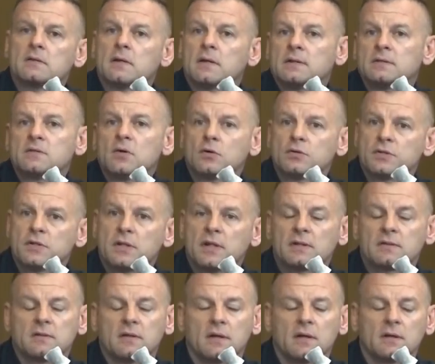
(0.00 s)
I told you
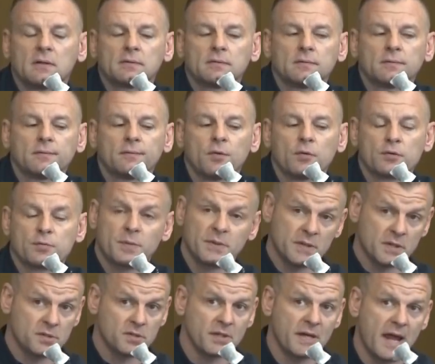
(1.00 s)
that uh, there was
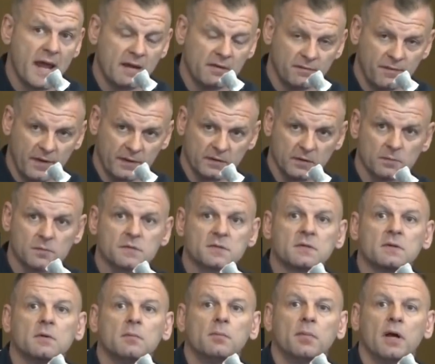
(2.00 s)
potentially eight victims.